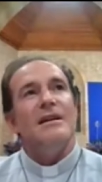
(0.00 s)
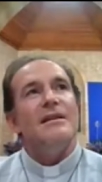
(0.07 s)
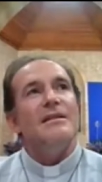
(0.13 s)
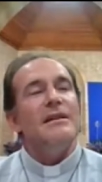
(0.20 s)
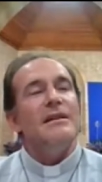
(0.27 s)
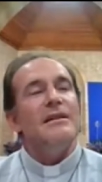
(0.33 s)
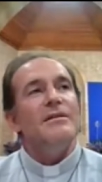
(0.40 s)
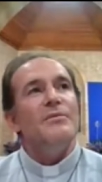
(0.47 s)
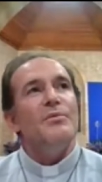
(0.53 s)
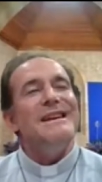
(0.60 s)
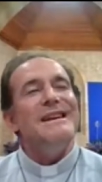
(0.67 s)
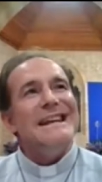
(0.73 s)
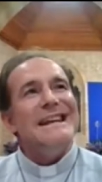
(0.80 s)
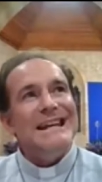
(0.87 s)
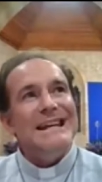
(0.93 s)
that we
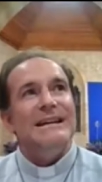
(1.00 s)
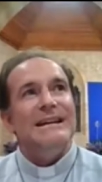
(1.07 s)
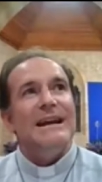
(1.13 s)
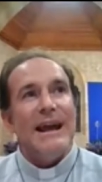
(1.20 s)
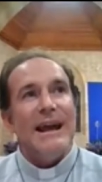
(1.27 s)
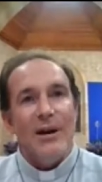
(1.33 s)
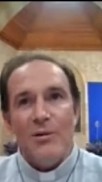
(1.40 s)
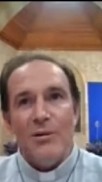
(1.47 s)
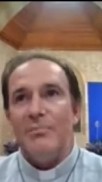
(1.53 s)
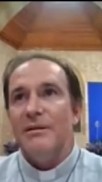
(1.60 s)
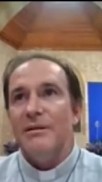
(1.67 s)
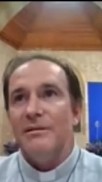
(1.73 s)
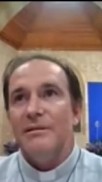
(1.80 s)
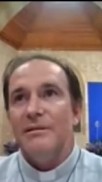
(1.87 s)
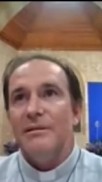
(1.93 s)
need help,
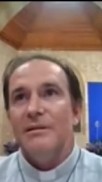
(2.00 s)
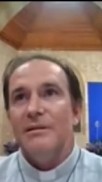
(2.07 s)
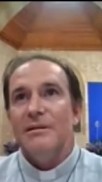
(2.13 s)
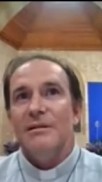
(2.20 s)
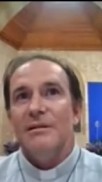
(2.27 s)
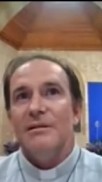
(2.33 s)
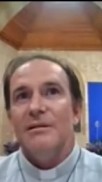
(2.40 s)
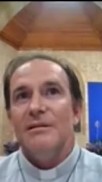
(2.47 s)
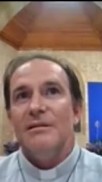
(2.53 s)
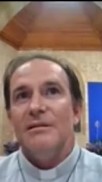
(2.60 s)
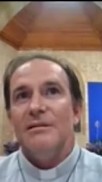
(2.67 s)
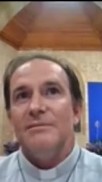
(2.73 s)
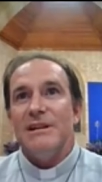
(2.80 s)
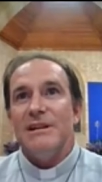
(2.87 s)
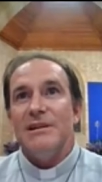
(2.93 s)

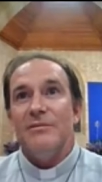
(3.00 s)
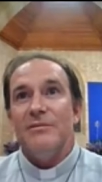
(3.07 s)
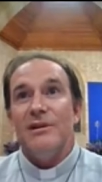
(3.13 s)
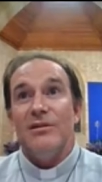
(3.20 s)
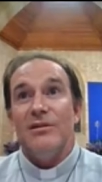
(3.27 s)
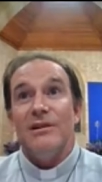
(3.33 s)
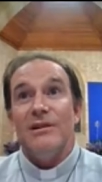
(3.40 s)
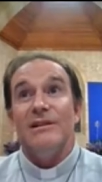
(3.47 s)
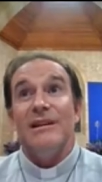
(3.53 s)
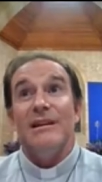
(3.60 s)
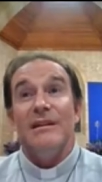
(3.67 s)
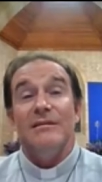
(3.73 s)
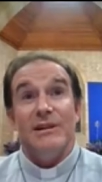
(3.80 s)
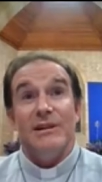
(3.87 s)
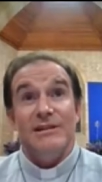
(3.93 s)
especially when God,
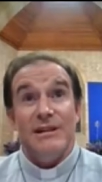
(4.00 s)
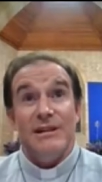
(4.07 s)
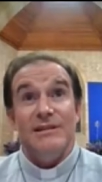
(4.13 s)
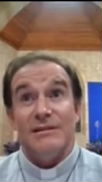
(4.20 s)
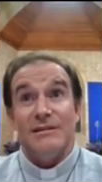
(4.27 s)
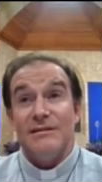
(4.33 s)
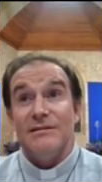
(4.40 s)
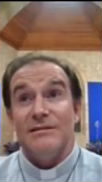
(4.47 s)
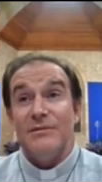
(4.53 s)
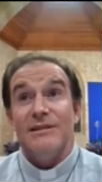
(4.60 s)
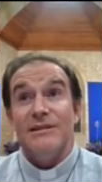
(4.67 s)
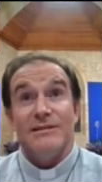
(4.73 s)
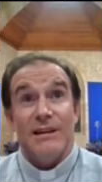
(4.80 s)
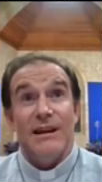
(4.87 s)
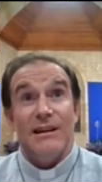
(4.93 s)
when Jesus is the one
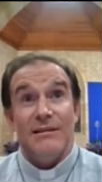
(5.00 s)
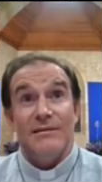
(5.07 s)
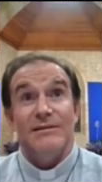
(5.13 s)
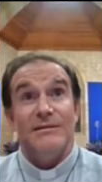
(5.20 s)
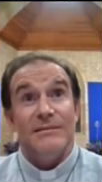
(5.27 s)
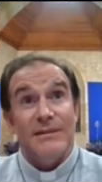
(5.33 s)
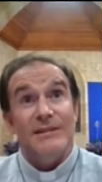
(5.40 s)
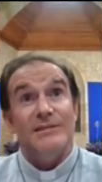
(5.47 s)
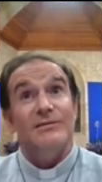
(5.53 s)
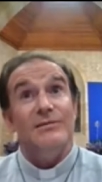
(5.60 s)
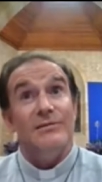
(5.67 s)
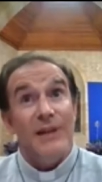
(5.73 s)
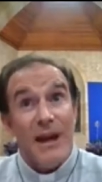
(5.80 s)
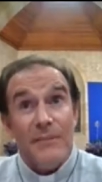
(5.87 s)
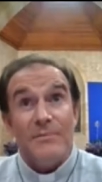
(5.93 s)
saying, This
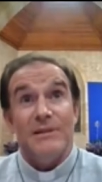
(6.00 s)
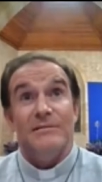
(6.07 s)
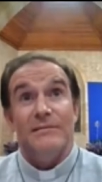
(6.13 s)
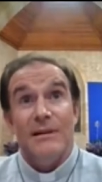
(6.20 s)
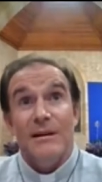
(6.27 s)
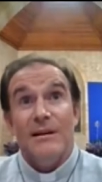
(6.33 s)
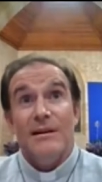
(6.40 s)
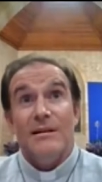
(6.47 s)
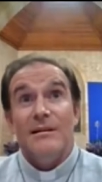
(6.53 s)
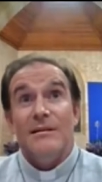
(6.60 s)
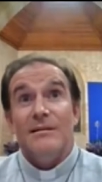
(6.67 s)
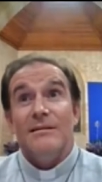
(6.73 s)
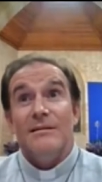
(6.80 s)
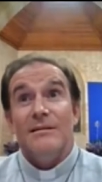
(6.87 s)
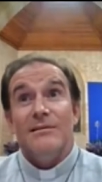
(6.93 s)
could happen.
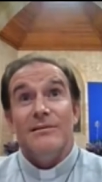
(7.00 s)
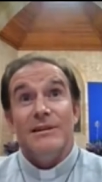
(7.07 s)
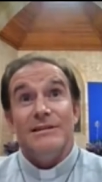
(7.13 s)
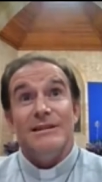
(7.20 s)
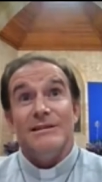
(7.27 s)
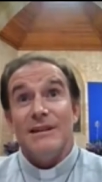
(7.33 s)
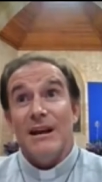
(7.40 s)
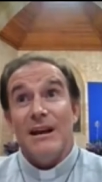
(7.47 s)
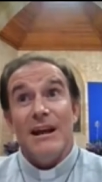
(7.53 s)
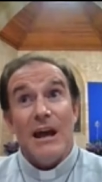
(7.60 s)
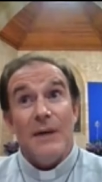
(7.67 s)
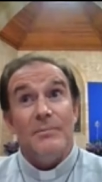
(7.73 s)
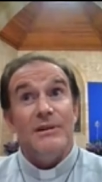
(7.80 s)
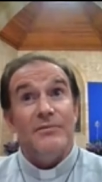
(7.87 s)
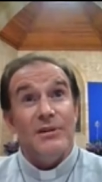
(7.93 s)
Well, this is going to
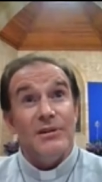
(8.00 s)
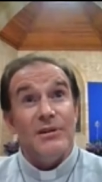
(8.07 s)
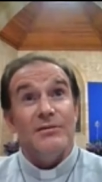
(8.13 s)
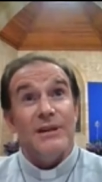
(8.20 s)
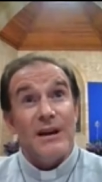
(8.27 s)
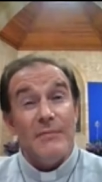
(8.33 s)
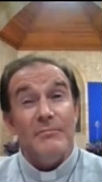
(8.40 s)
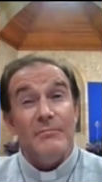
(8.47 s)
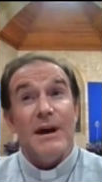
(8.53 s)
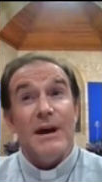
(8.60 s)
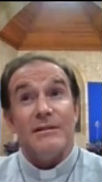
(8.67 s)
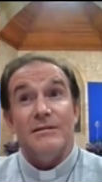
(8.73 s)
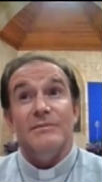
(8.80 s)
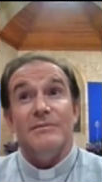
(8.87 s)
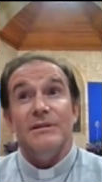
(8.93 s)
happen if you don't come
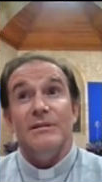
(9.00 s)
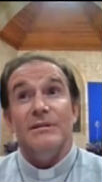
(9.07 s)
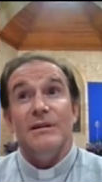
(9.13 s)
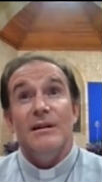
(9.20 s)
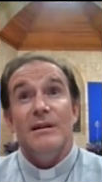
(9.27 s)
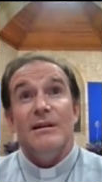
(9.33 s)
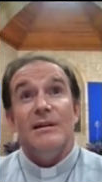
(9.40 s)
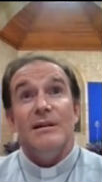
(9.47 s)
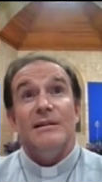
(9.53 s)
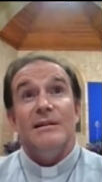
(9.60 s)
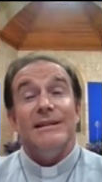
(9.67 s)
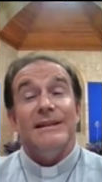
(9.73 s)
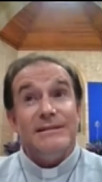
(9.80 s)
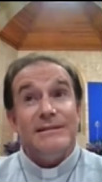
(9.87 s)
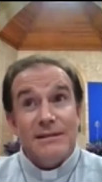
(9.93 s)
back to me.
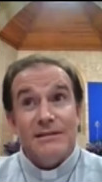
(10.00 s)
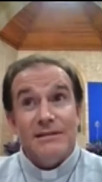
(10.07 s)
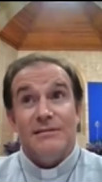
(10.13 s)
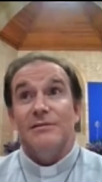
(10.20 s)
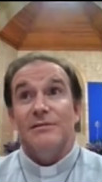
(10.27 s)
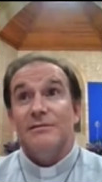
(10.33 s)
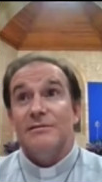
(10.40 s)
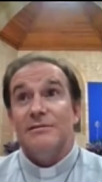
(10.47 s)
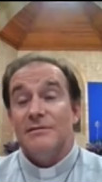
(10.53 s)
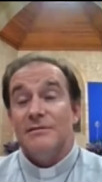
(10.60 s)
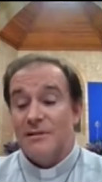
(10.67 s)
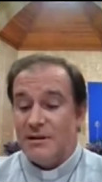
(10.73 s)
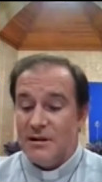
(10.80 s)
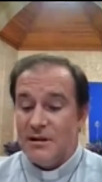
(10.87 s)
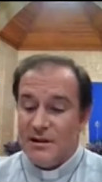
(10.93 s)
Listen to it.
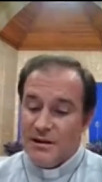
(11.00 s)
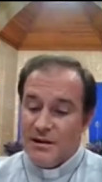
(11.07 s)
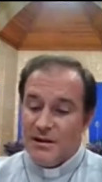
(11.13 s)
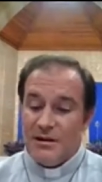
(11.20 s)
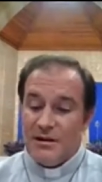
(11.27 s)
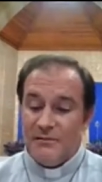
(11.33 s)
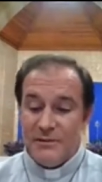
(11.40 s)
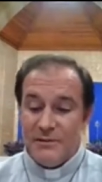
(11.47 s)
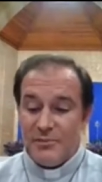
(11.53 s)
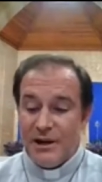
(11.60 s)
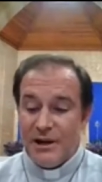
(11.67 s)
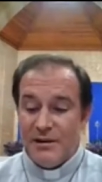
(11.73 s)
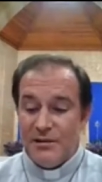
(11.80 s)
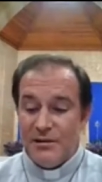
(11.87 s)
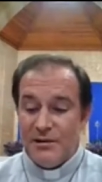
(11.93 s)
I've been
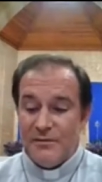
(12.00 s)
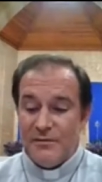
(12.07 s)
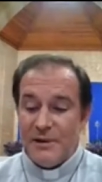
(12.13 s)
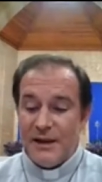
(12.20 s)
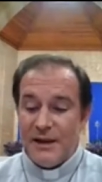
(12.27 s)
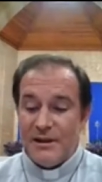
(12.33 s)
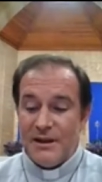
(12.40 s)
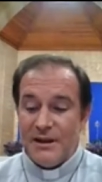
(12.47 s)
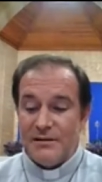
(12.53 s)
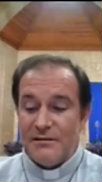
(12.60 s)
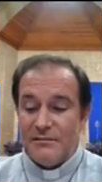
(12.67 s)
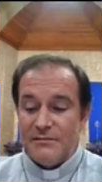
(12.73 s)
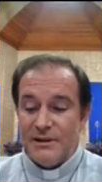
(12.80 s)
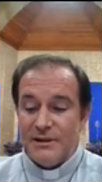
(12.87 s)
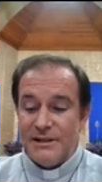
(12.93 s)
praying a lot about that
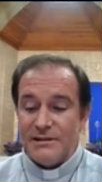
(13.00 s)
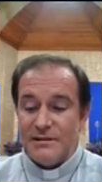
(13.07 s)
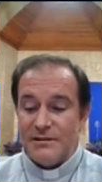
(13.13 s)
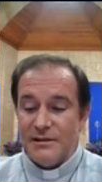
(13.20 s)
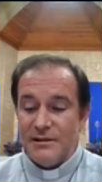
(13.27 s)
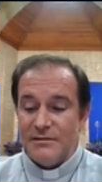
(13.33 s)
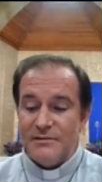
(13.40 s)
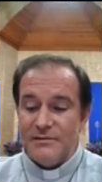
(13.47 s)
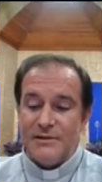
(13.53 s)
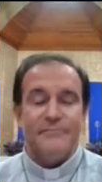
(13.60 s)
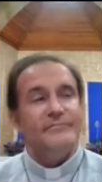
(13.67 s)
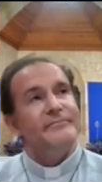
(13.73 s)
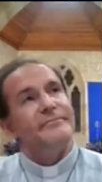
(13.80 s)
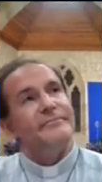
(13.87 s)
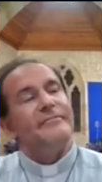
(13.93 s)
recently. Like,
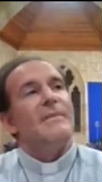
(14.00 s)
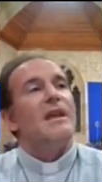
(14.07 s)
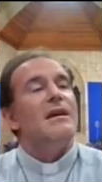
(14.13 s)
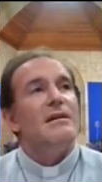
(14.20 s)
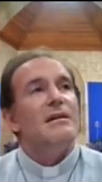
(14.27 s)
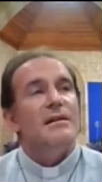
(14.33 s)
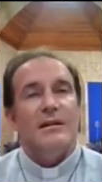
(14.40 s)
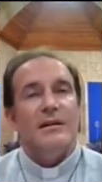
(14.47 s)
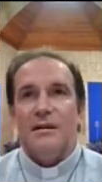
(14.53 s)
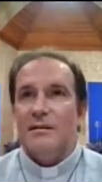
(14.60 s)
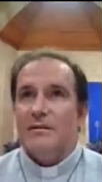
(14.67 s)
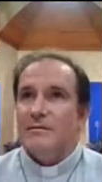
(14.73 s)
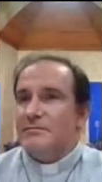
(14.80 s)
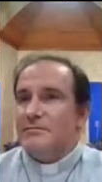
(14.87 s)
uh,